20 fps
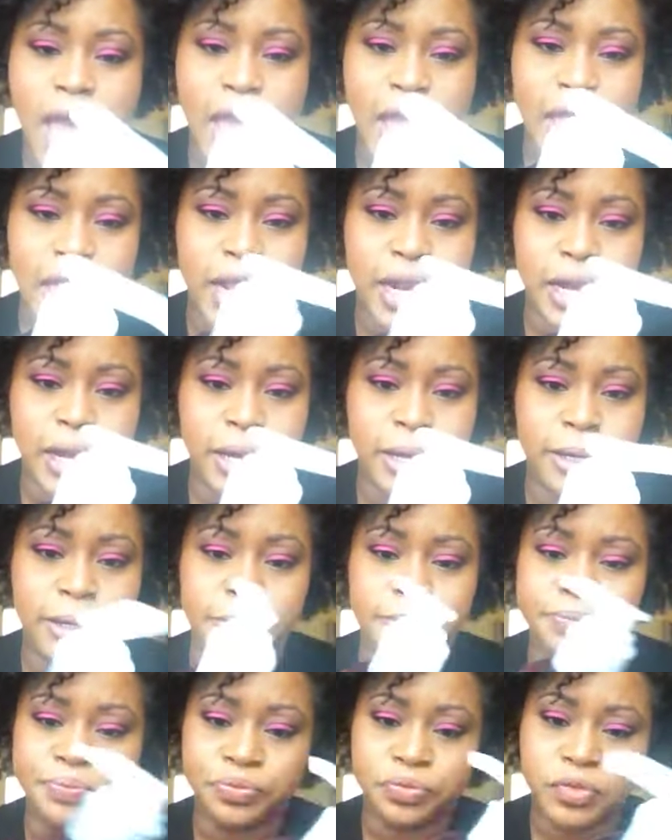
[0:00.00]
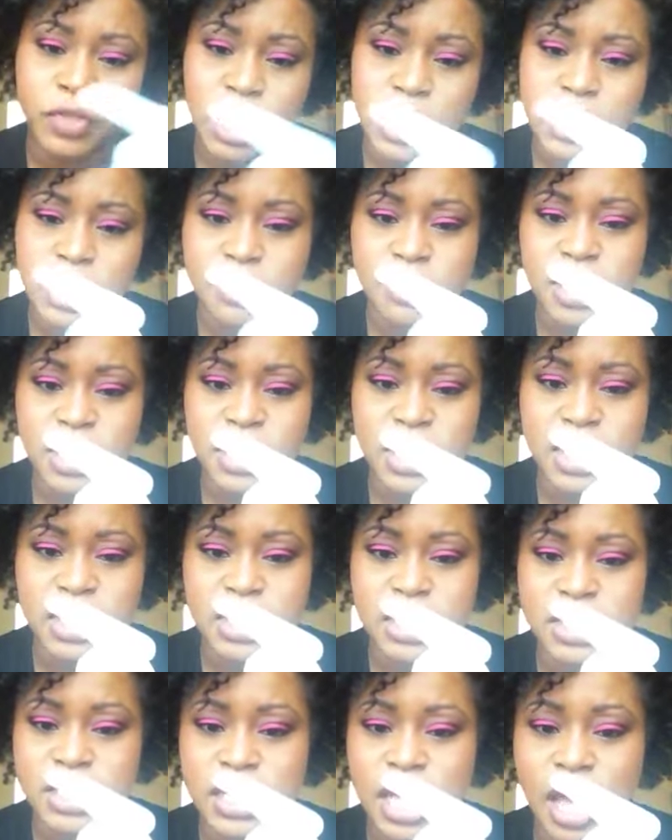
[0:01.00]
And some of the
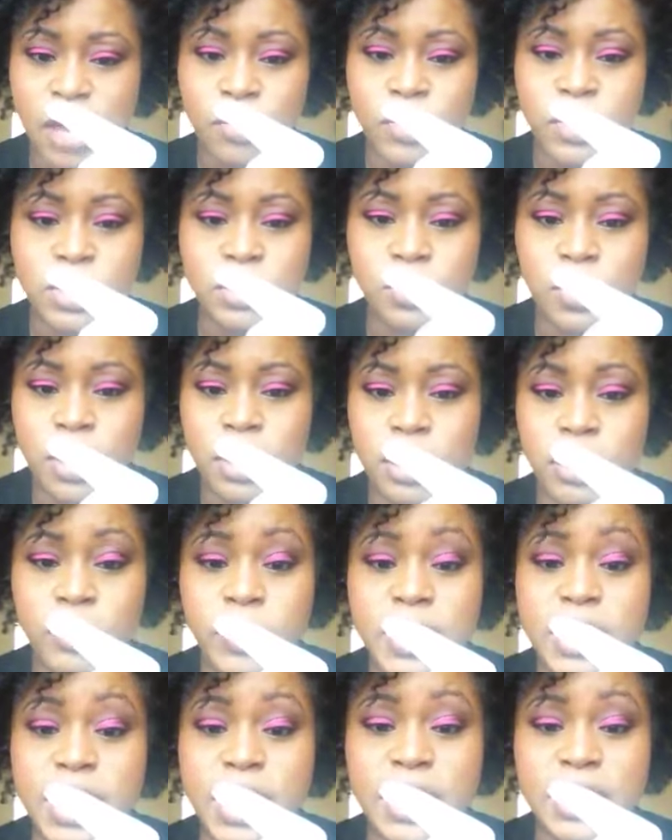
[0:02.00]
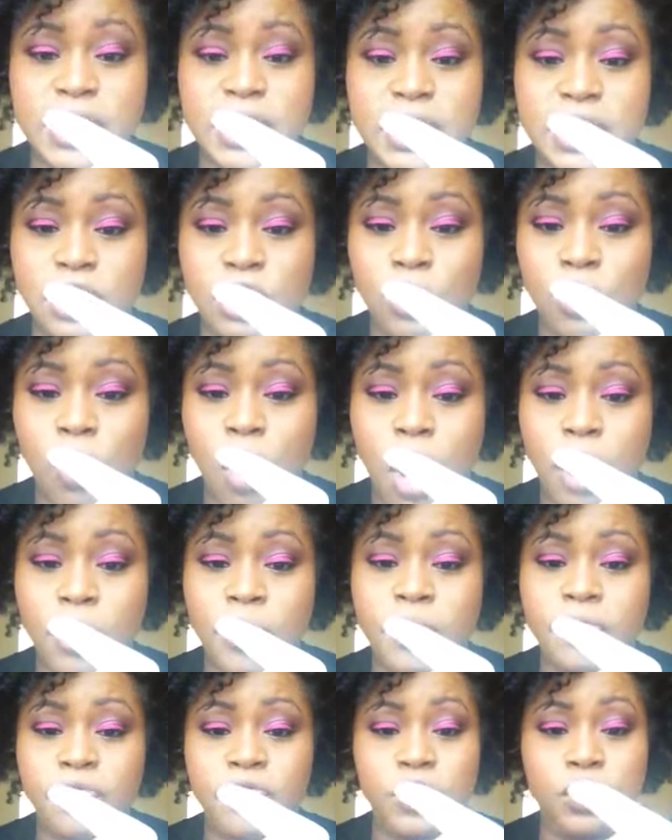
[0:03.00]
things inside, once again, is distilled water
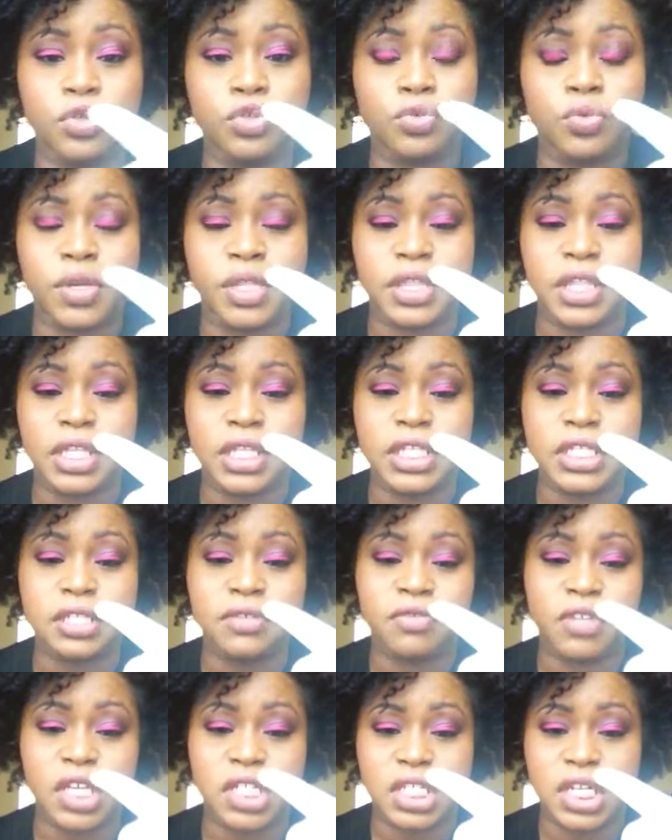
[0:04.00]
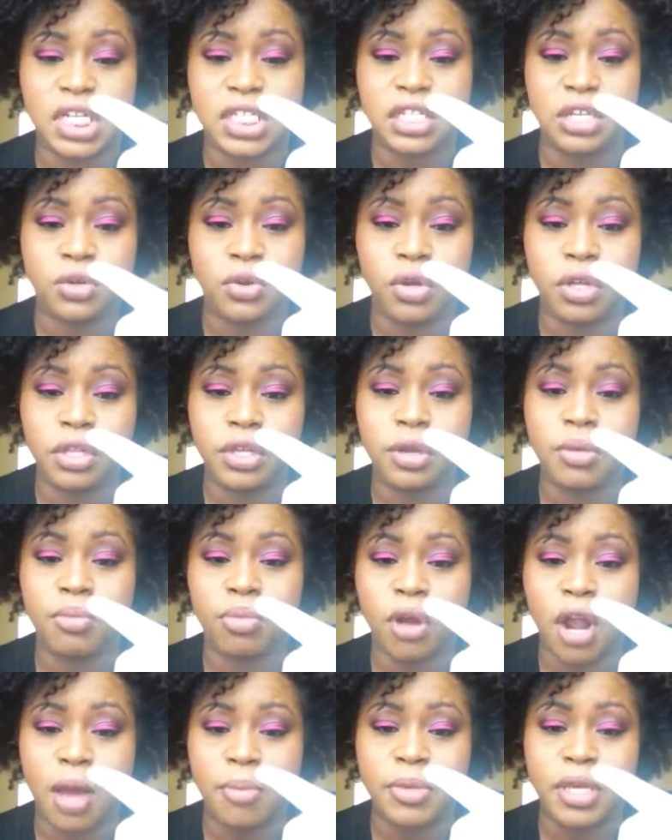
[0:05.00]
infused with the list of things that I said earlier.
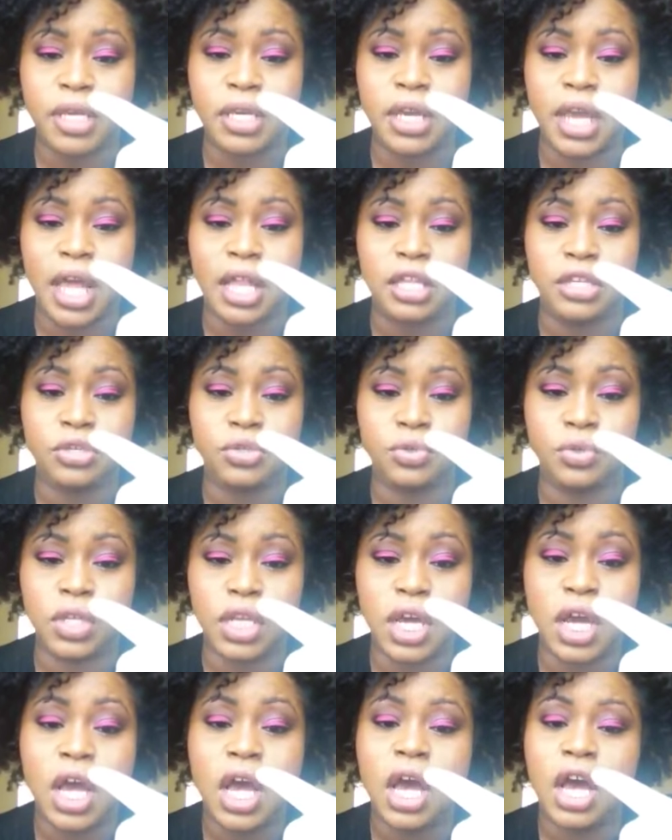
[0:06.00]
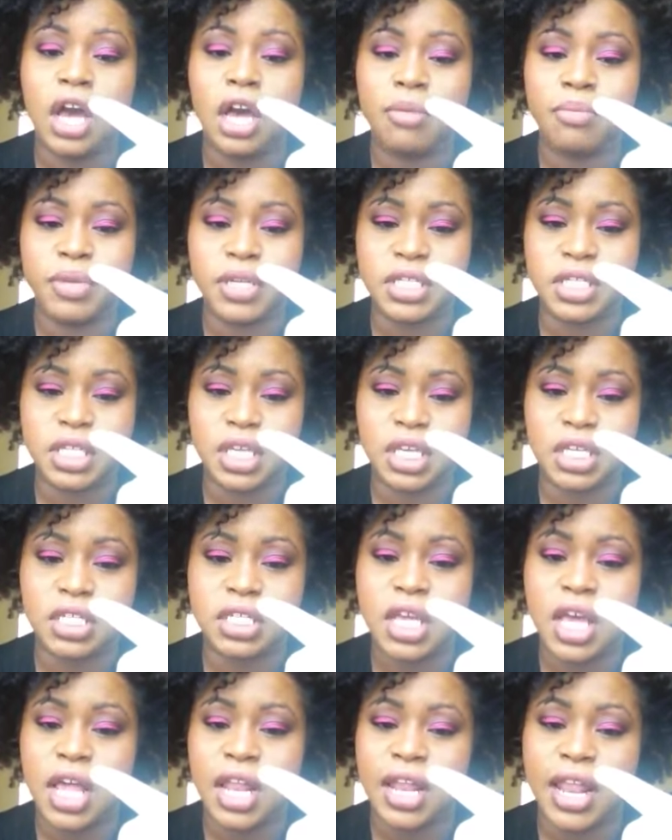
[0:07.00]
Brahmi, calendula,
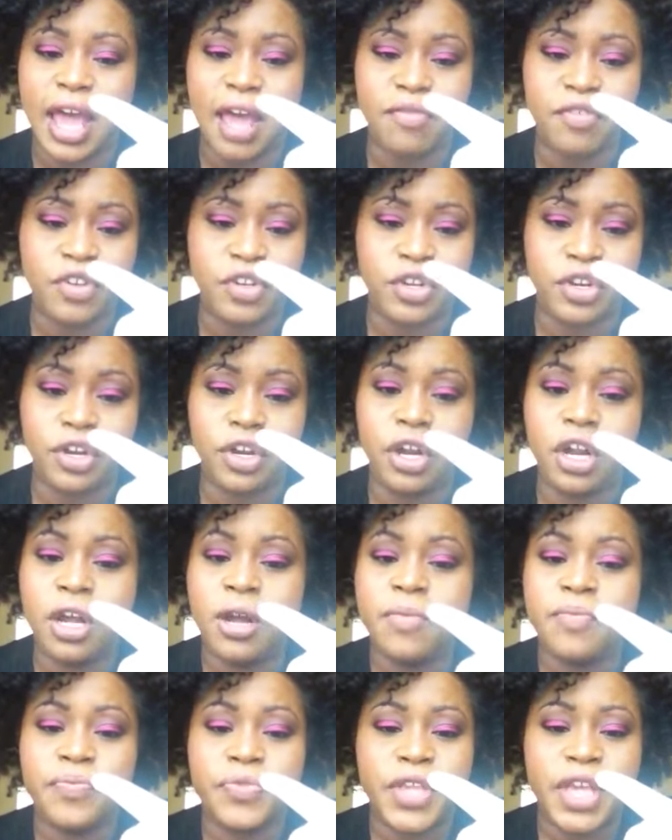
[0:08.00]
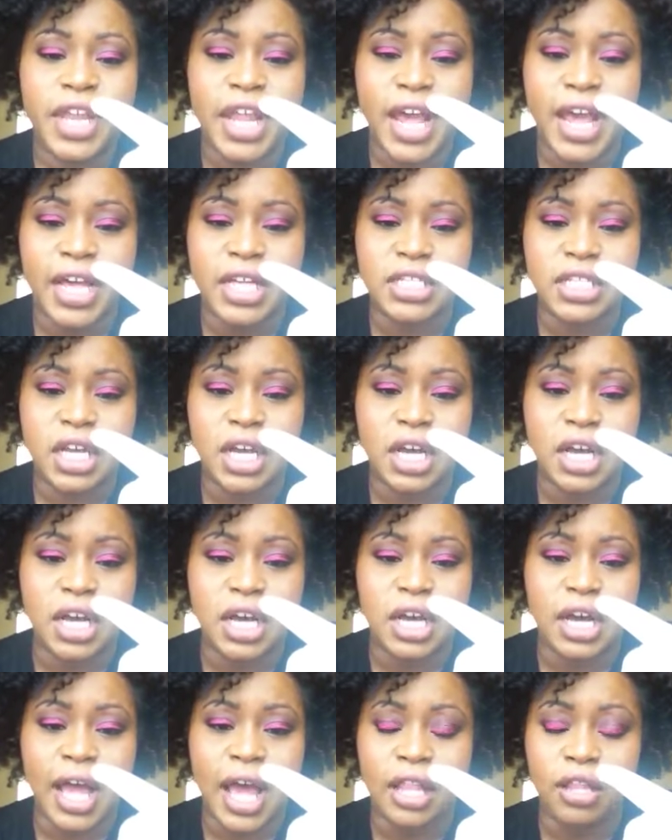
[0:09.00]
hibiscus, lavender. It has
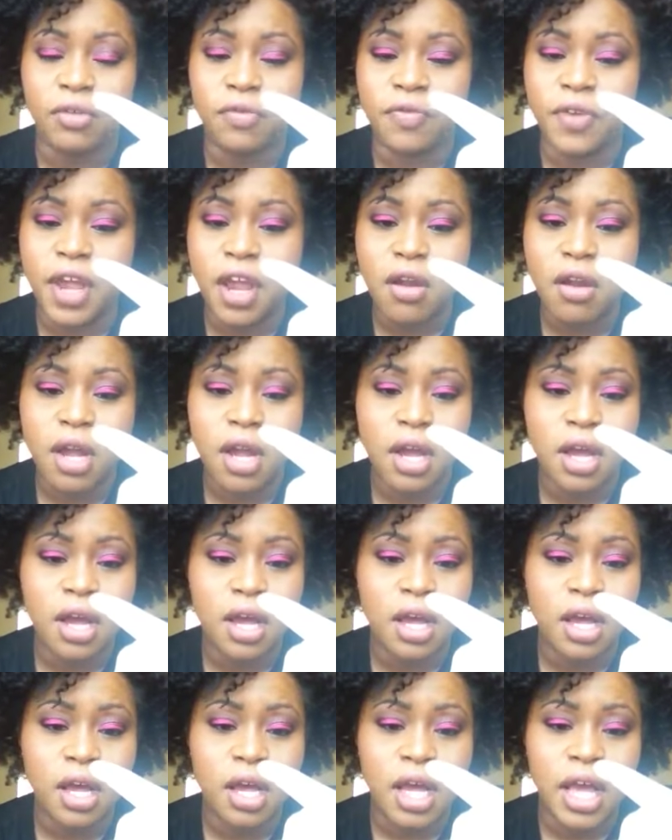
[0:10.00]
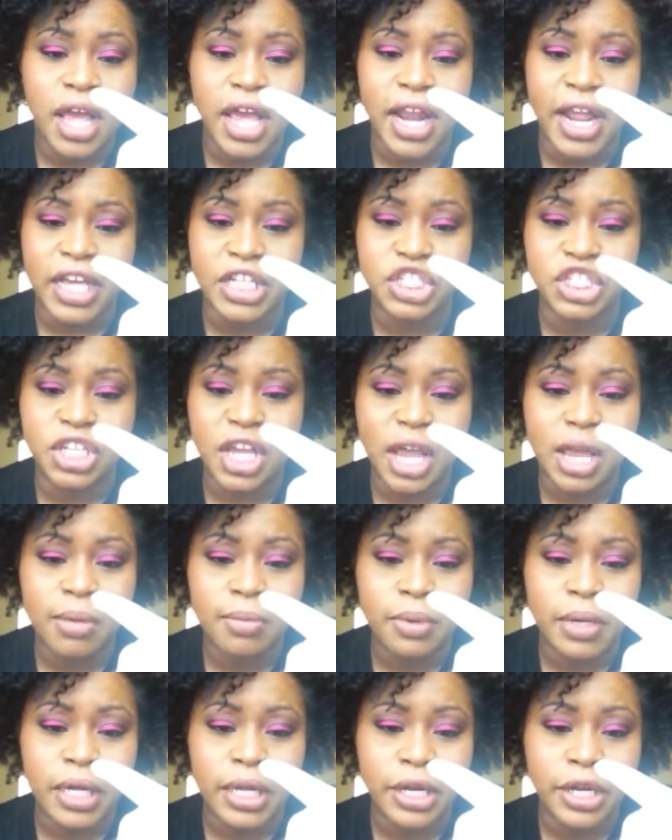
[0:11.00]
aloe vera. It has shea
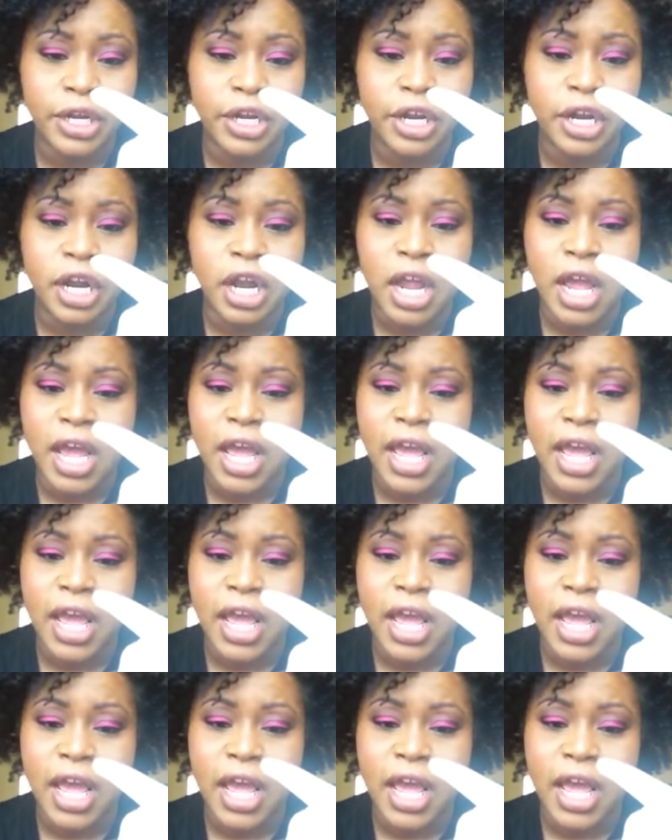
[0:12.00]
butter.